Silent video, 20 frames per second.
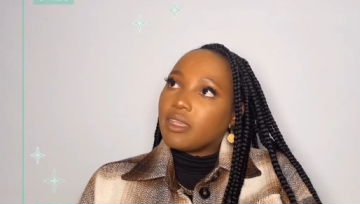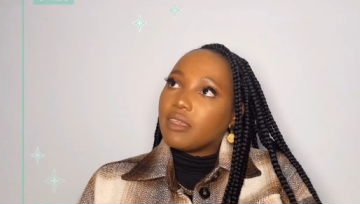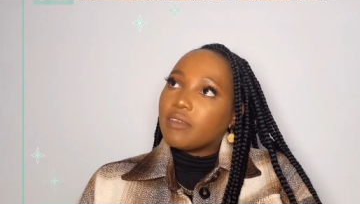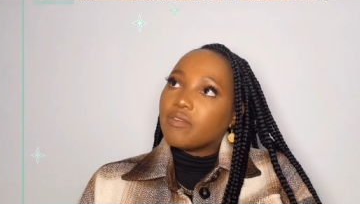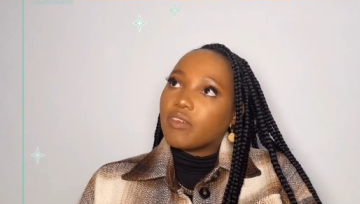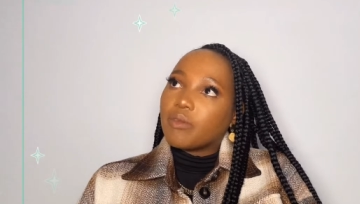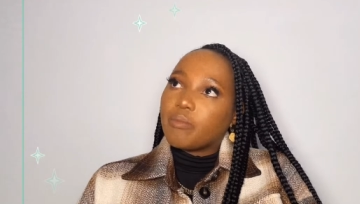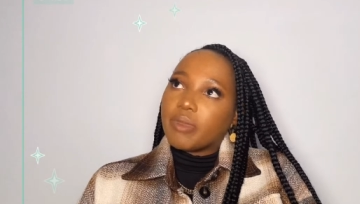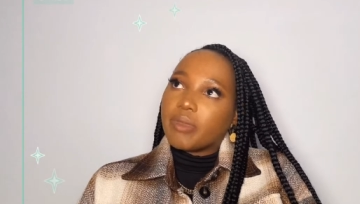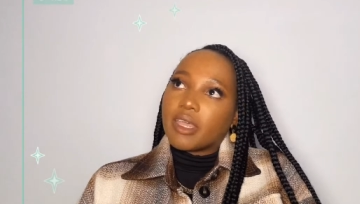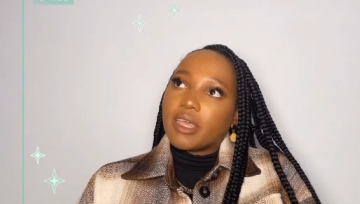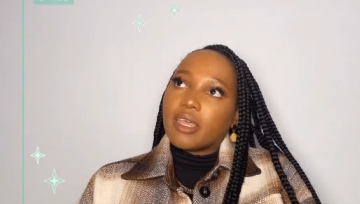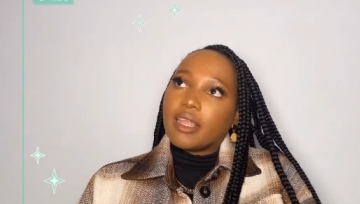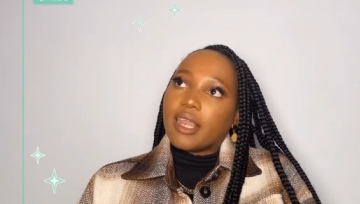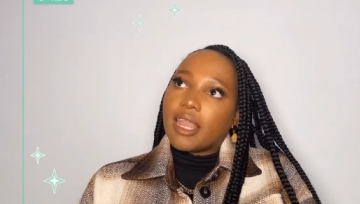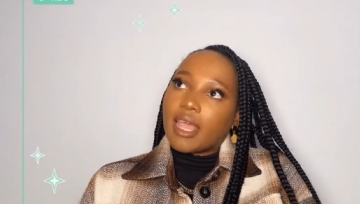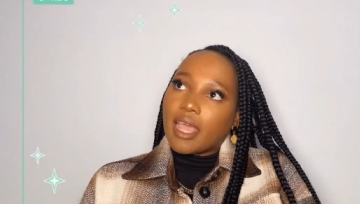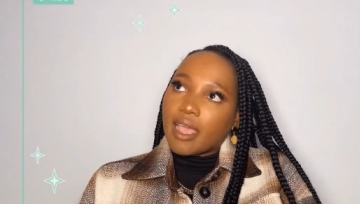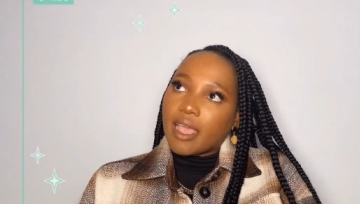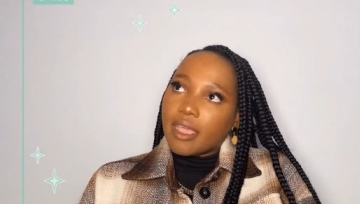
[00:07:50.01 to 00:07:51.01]
for being
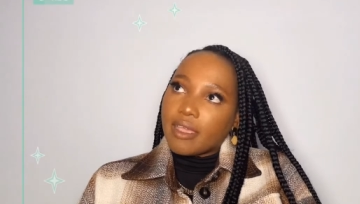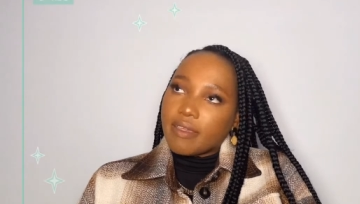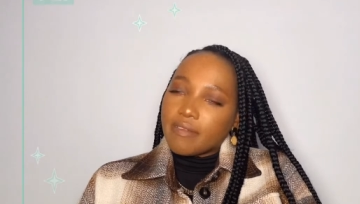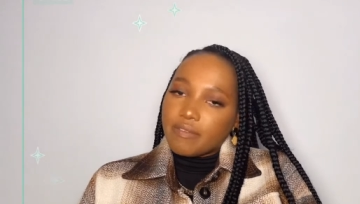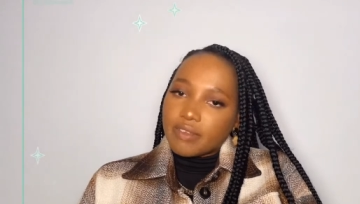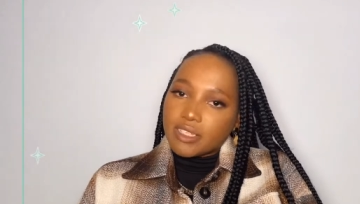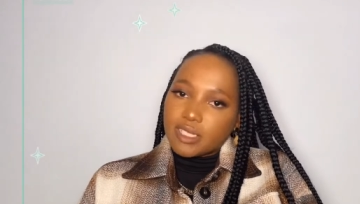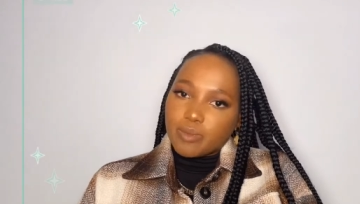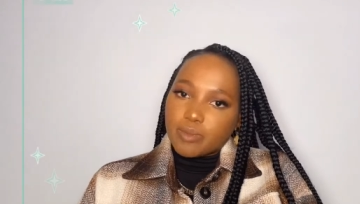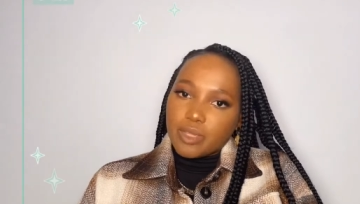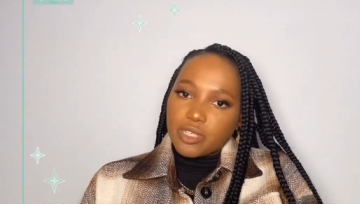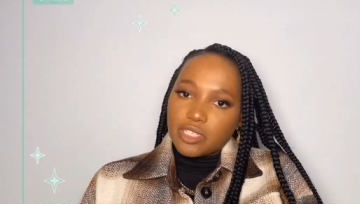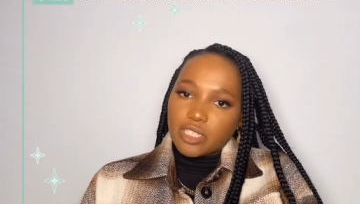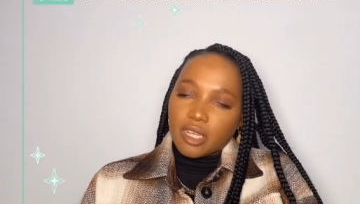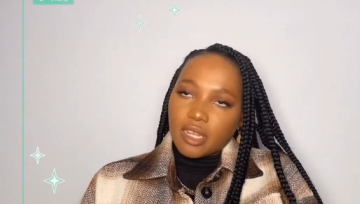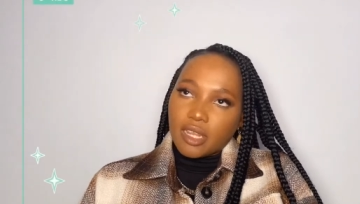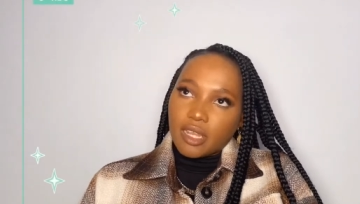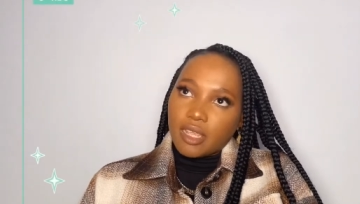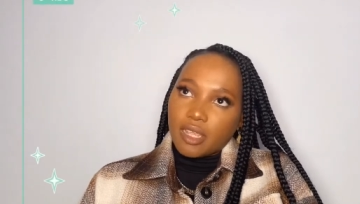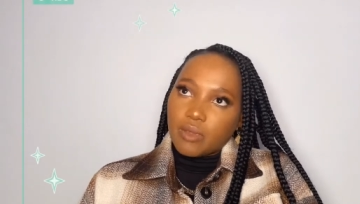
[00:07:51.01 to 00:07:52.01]
alive,
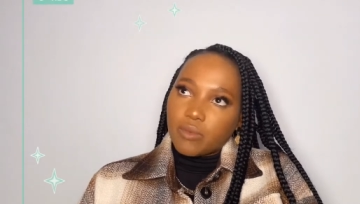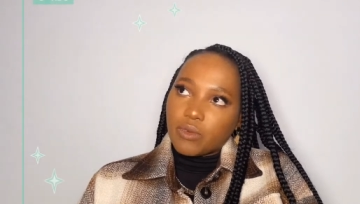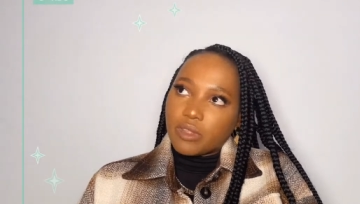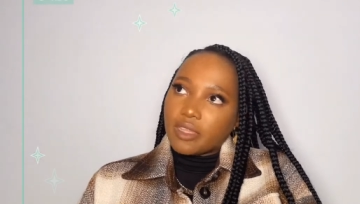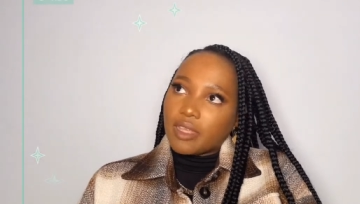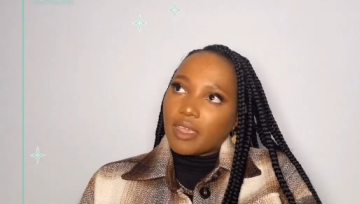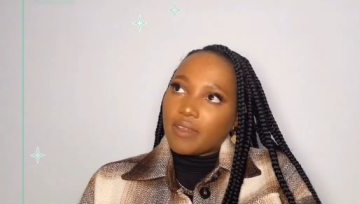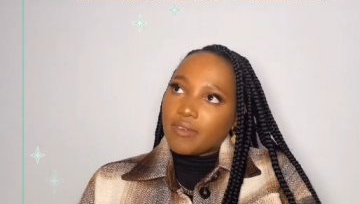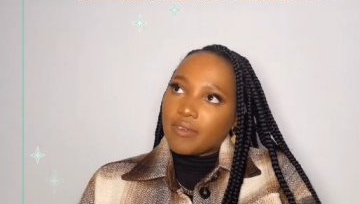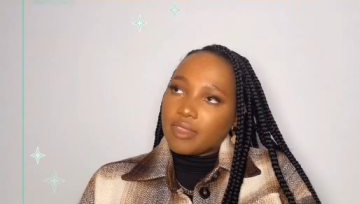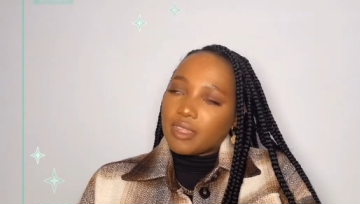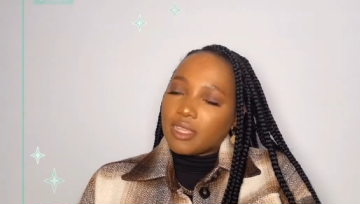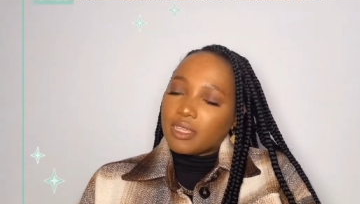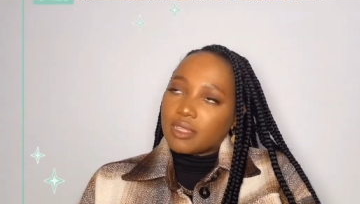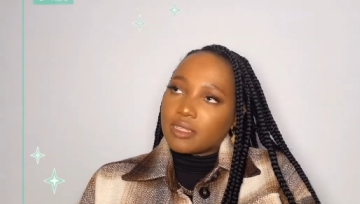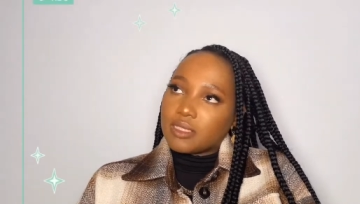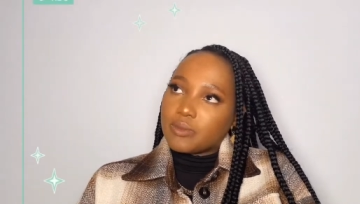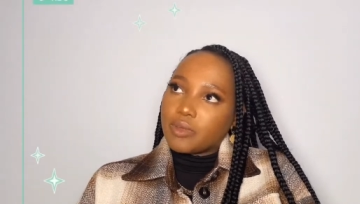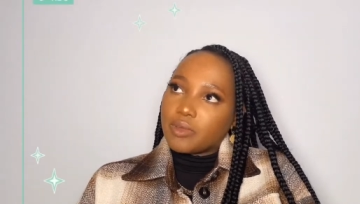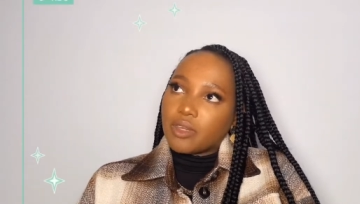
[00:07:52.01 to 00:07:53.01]
especially with everything that's
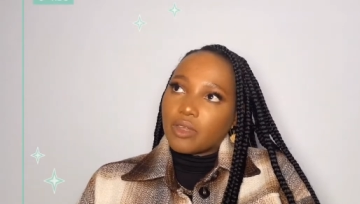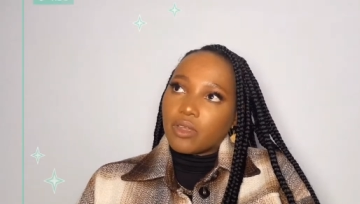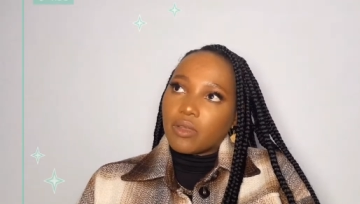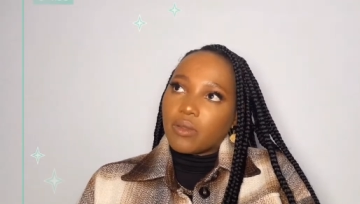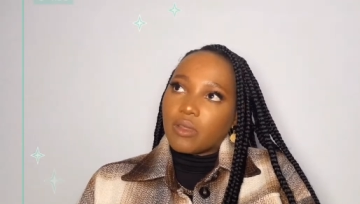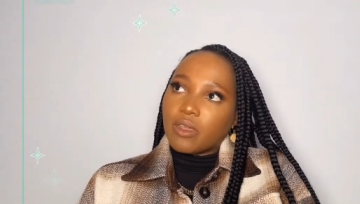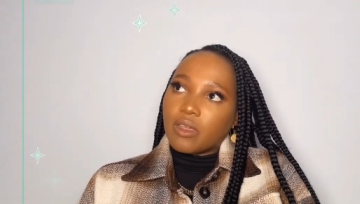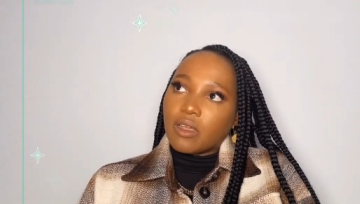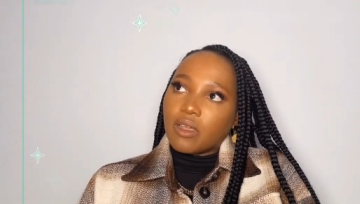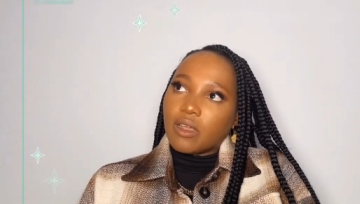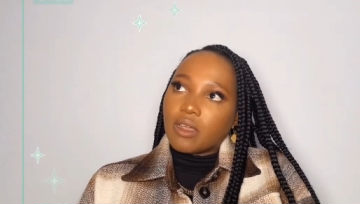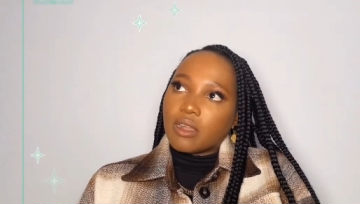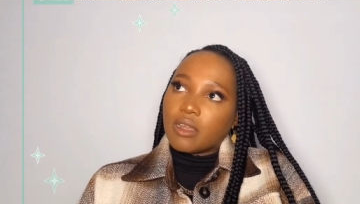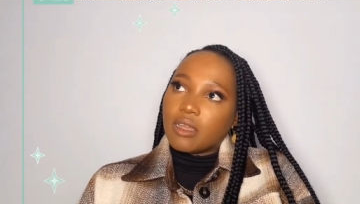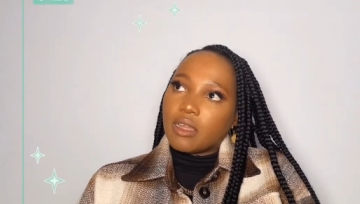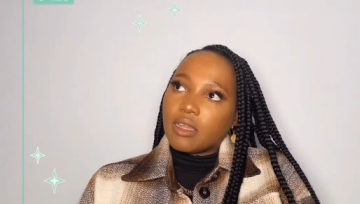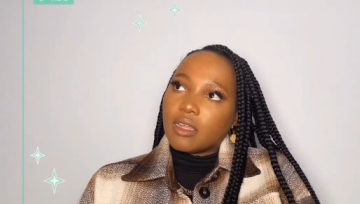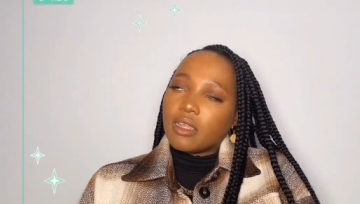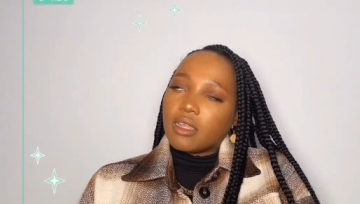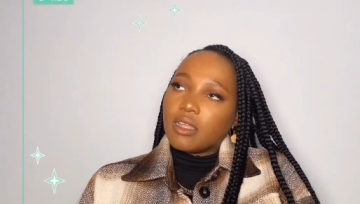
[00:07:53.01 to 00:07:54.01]
been going on
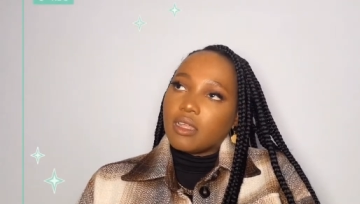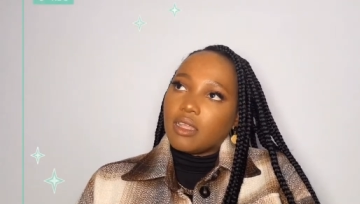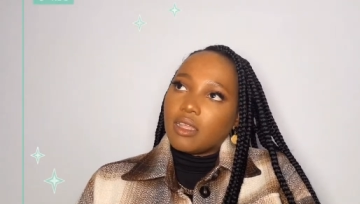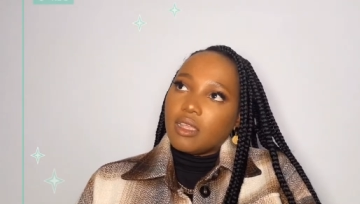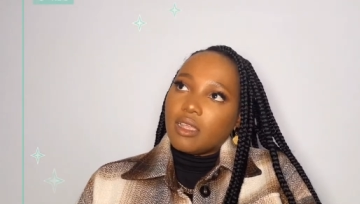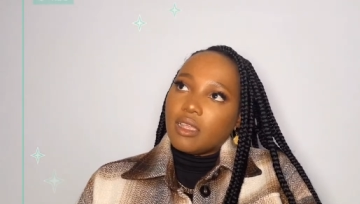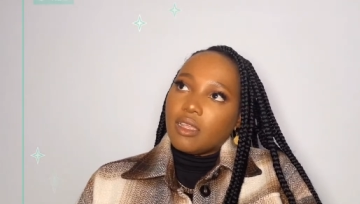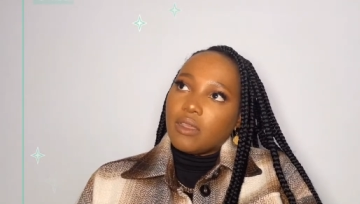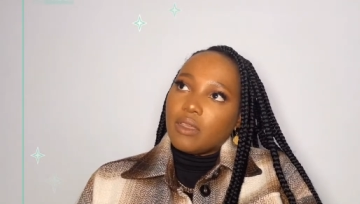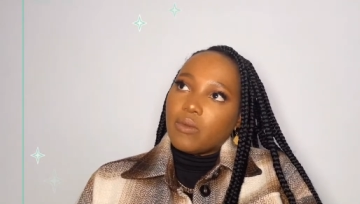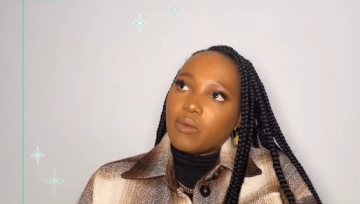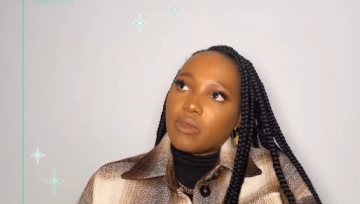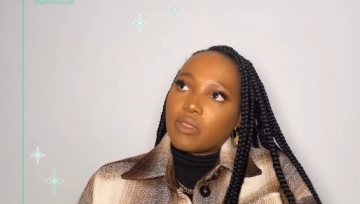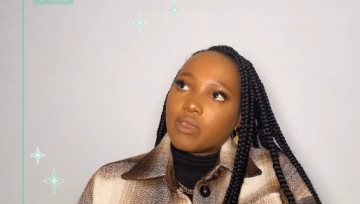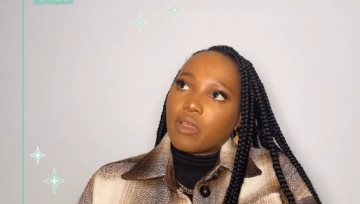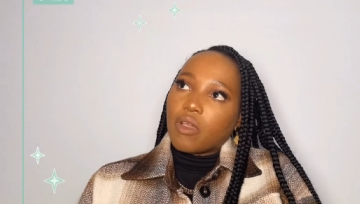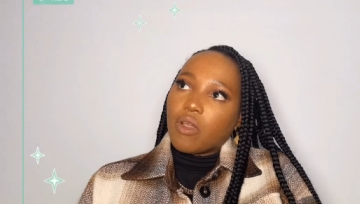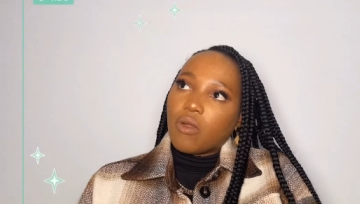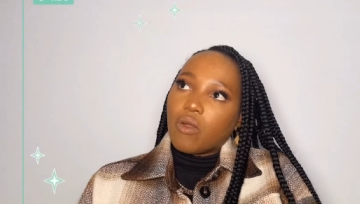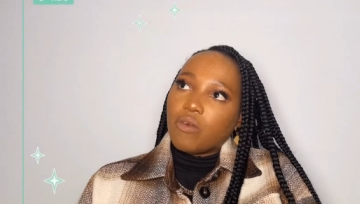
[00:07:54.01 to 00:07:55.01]
with
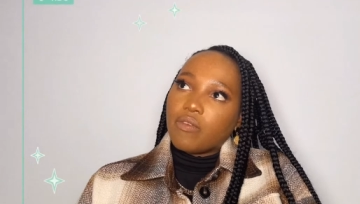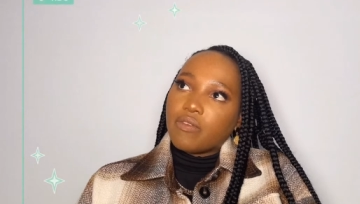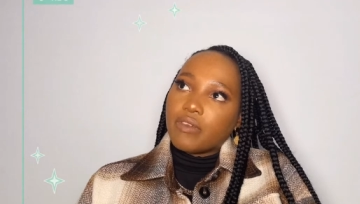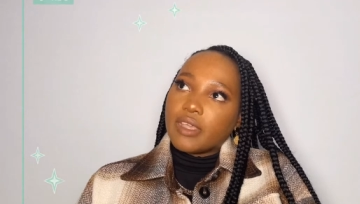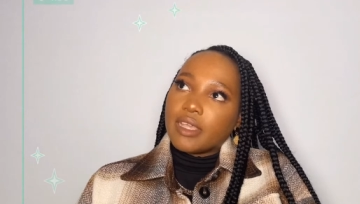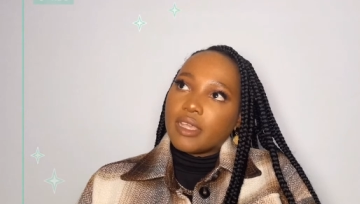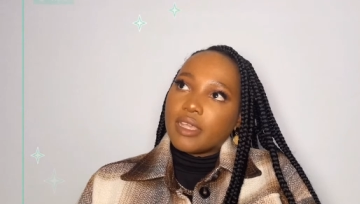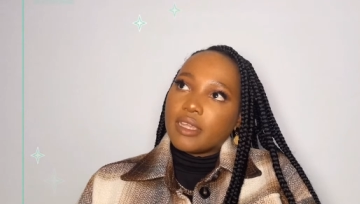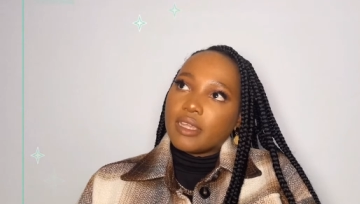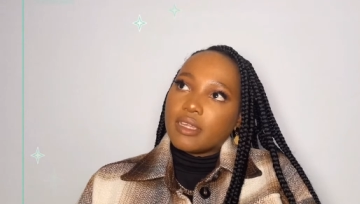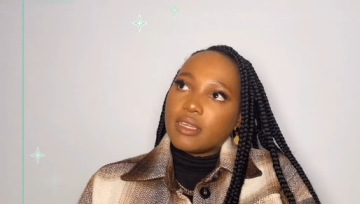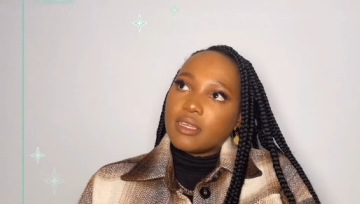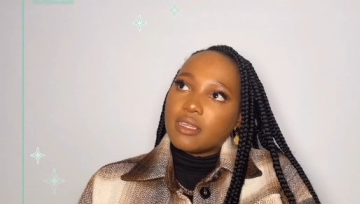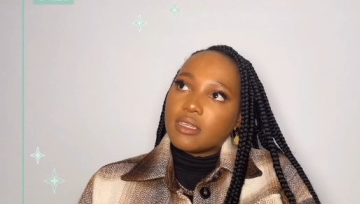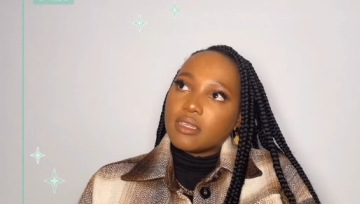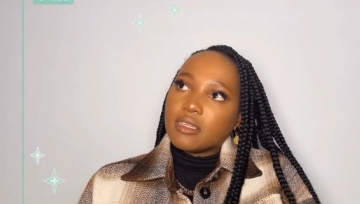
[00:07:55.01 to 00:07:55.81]
COVID.